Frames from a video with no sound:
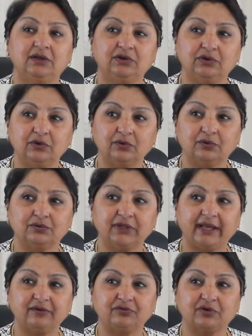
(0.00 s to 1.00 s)
know
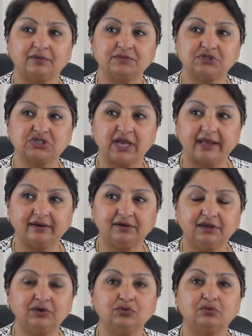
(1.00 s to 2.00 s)
that from
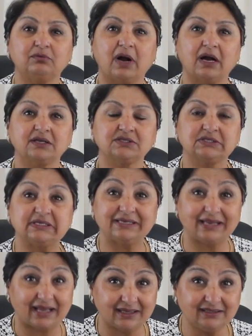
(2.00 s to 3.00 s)
January to March
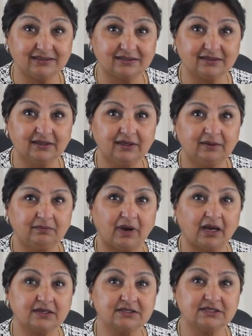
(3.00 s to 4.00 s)
9th,
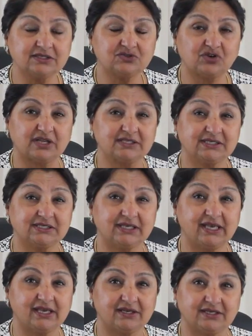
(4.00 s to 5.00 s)
Mars is
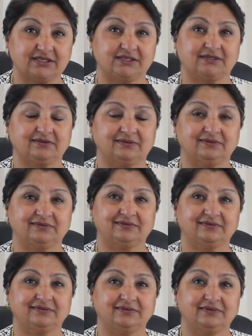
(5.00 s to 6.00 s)
transiting Aries.
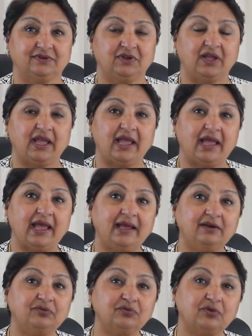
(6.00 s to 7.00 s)

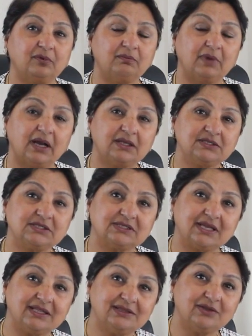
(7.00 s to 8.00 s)
And from March
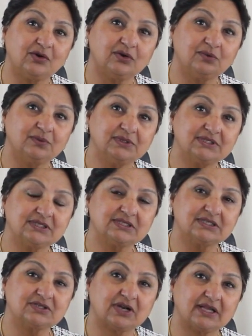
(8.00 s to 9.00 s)
10th onwards,
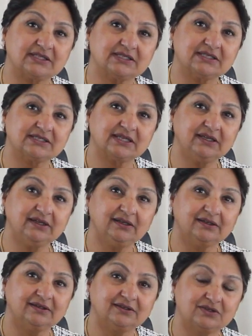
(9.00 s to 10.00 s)
it's transiting
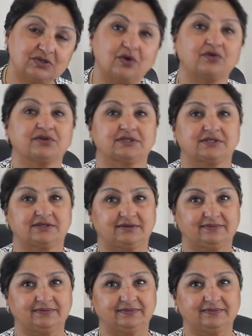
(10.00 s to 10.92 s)
Taurus.